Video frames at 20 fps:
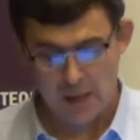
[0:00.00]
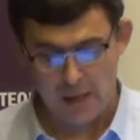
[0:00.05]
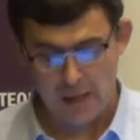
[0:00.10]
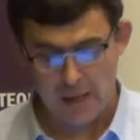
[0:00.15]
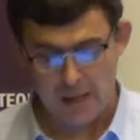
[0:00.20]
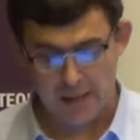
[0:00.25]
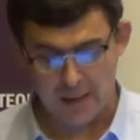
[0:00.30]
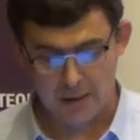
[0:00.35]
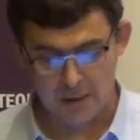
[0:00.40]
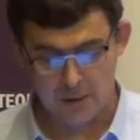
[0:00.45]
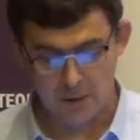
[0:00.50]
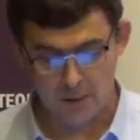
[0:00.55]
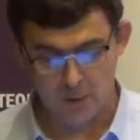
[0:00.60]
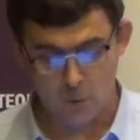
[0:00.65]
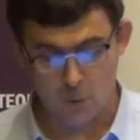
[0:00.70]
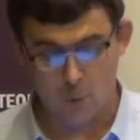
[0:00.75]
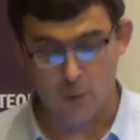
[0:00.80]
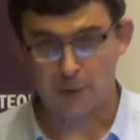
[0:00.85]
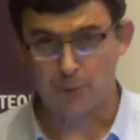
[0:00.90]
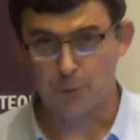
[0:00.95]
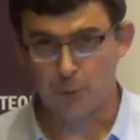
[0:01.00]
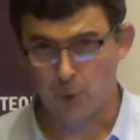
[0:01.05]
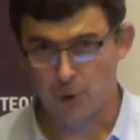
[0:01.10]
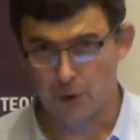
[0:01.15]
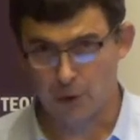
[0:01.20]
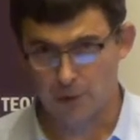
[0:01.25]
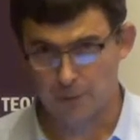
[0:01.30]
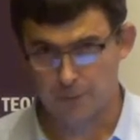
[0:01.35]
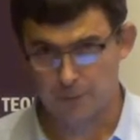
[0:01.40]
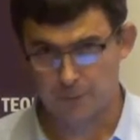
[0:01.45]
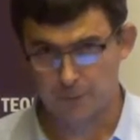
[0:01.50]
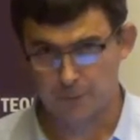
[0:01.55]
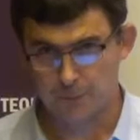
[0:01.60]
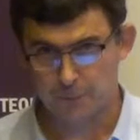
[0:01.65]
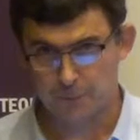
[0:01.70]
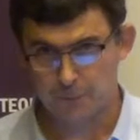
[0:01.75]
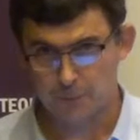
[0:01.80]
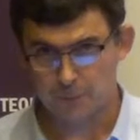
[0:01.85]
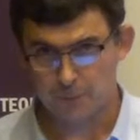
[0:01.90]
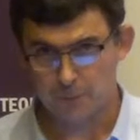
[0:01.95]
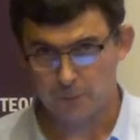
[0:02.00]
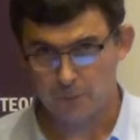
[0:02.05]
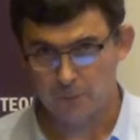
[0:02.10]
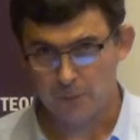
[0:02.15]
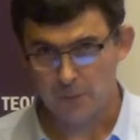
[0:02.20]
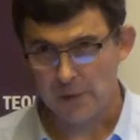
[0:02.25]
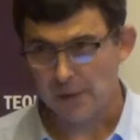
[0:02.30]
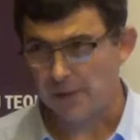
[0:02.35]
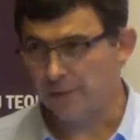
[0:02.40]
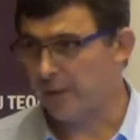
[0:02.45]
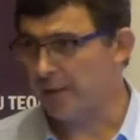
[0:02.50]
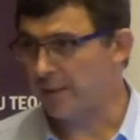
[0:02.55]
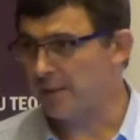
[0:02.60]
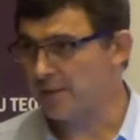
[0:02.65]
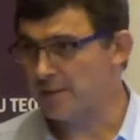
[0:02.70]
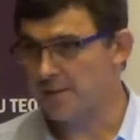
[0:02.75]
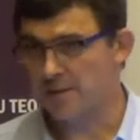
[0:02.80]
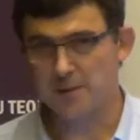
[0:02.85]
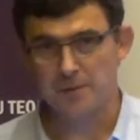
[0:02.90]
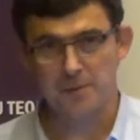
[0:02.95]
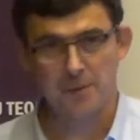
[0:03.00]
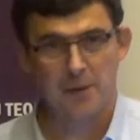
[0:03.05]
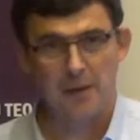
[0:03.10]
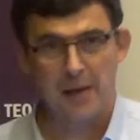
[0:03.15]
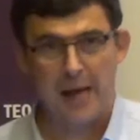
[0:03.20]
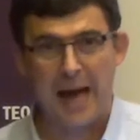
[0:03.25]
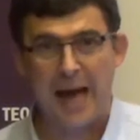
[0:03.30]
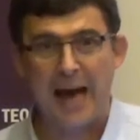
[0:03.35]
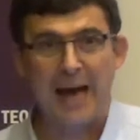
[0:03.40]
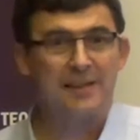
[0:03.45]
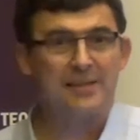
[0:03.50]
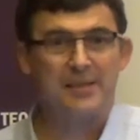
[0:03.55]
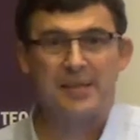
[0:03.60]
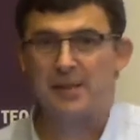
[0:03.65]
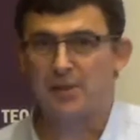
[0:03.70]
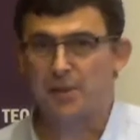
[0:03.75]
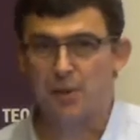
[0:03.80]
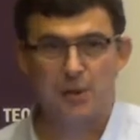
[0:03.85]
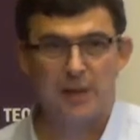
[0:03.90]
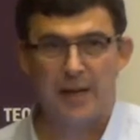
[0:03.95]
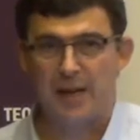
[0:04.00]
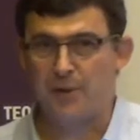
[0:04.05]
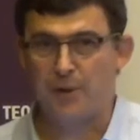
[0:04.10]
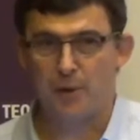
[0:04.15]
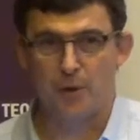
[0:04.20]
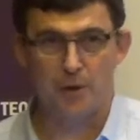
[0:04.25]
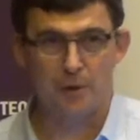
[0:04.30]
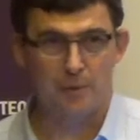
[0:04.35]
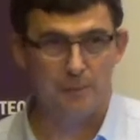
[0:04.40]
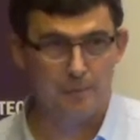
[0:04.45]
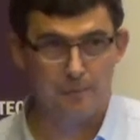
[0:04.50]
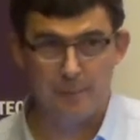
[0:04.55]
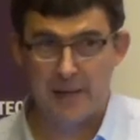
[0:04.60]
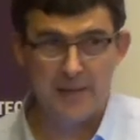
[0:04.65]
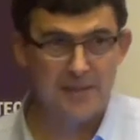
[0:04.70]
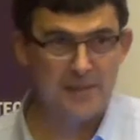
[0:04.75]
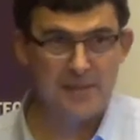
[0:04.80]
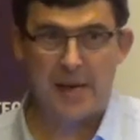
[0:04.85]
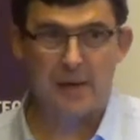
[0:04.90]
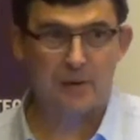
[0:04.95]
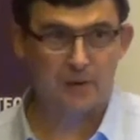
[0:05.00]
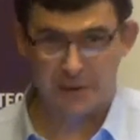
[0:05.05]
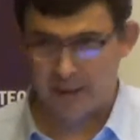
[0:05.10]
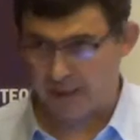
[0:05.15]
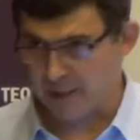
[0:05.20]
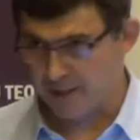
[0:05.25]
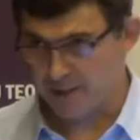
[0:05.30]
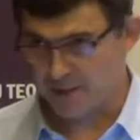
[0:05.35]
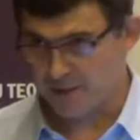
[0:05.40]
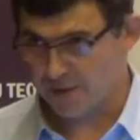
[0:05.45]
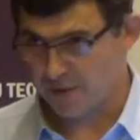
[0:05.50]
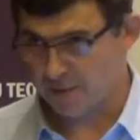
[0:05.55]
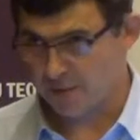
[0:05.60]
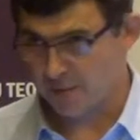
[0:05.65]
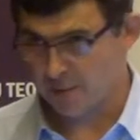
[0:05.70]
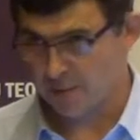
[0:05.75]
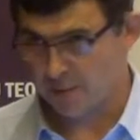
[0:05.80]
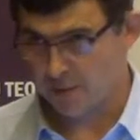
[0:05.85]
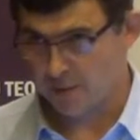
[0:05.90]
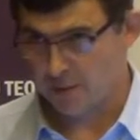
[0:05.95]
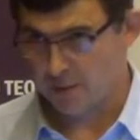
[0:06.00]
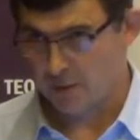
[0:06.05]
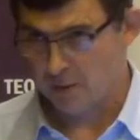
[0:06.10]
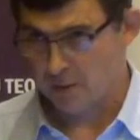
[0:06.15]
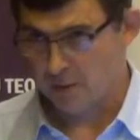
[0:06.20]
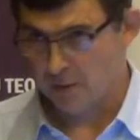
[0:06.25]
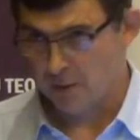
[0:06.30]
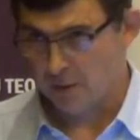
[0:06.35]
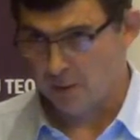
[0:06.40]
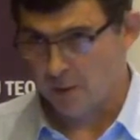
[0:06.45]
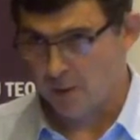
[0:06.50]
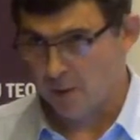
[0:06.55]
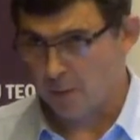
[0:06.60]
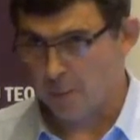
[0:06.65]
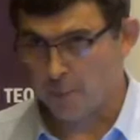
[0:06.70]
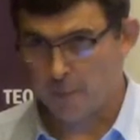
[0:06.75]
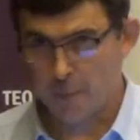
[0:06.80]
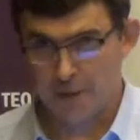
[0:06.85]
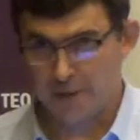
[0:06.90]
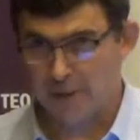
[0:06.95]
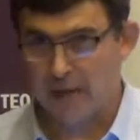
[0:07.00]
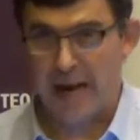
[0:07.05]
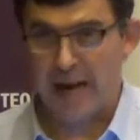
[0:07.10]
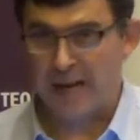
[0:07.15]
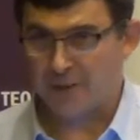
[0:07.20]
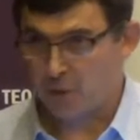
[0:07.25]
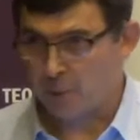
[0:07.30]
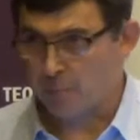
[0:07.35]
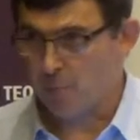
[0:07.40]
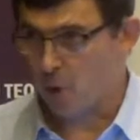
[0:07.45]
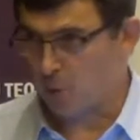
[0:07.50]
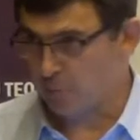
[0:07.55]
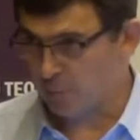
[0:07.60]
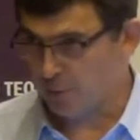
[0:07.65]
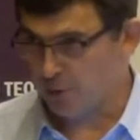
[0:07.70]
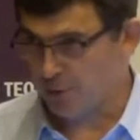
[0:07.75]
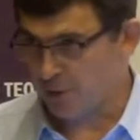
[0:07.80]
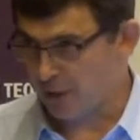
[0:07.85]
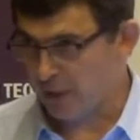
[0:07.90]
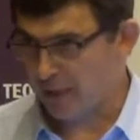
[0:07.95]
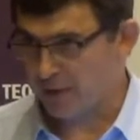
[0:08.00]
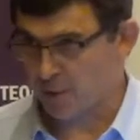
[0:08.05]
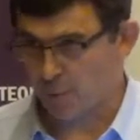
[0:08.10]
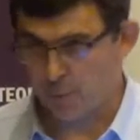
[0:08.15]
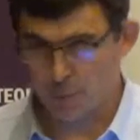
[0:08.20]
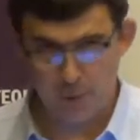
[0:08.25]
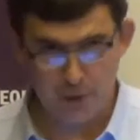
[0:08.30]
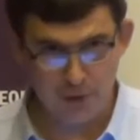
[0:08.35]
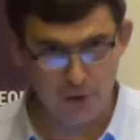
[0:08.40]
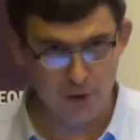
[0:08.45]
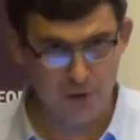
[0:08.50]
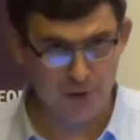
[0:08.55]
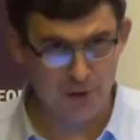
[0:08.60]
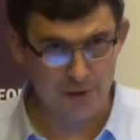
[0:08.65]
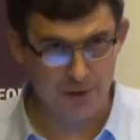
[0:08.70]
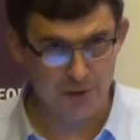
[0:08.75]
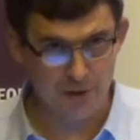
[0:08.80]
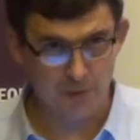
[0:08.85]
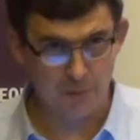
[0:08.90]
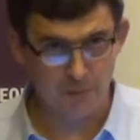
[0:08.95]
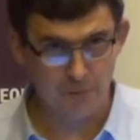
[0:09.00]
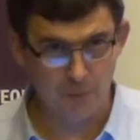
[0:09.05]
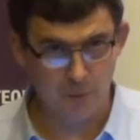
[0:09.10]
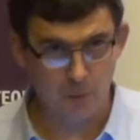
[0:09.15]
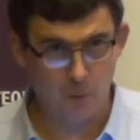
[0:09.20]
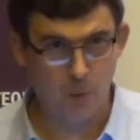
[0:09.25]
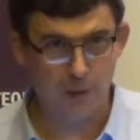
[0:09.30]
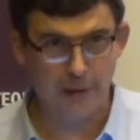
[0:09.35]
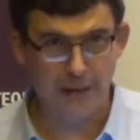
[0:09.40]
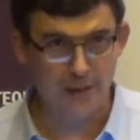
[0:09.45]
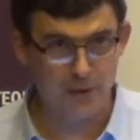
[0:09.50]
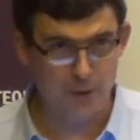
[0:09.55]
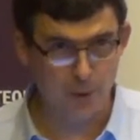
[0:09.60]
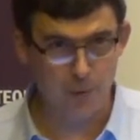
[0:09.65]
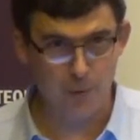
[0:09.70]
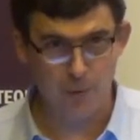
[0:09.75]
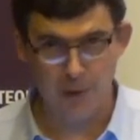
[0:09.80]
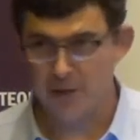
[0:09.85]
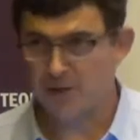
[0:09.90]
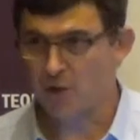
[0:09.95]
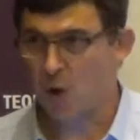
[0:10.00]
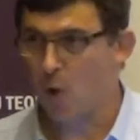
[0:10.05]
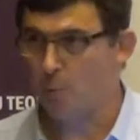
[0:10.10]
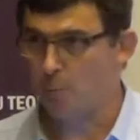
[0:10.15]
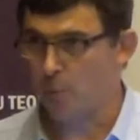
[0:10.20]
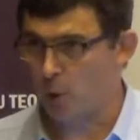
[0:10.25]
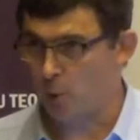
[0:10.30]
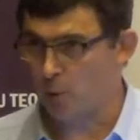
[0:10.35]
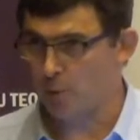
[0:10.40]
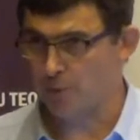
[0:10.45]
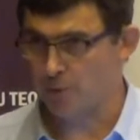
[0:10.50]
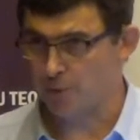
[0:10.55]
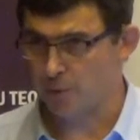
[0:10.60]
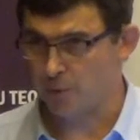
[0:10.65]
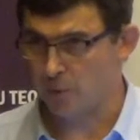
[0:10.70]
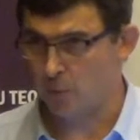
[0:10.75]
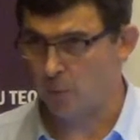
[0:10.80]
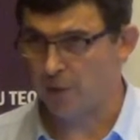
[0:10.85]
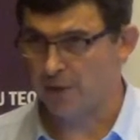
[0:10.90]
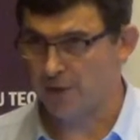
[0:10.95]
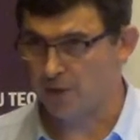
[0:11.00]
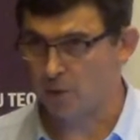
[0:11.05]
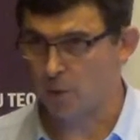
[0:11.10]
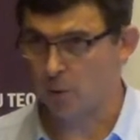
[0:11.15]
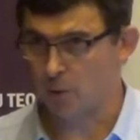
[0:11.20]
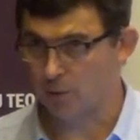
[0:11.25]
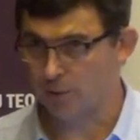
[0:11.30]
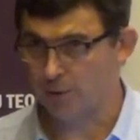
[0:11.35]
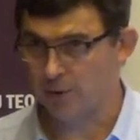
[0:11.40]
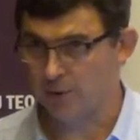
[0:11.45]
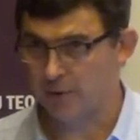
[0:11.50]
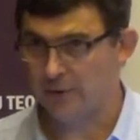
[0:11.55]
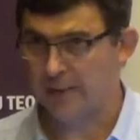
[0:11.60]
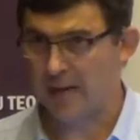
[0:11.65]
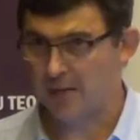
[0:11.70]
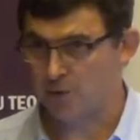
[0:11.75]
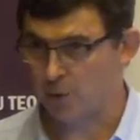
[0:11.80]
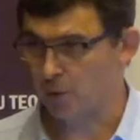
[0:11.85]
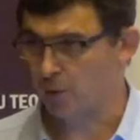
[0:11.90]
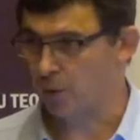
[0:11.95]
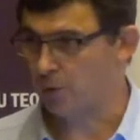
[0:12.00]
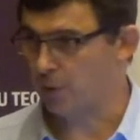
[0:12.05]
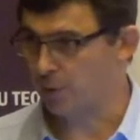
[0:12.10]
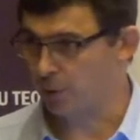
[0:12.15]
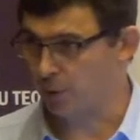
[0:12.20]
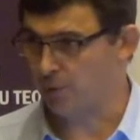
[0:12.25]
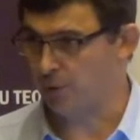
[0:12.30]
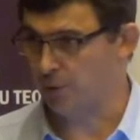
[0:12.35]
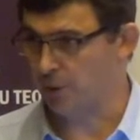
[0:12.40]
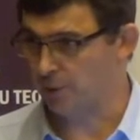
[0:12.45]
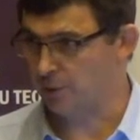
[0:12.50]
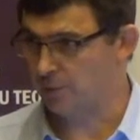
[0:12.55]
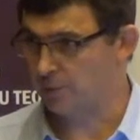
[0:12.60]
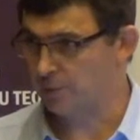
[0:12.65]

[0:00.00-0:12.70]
And what for? That is, acting together may sound nice, but at the moment, as a French citizen, what I do is oppose what is called national union.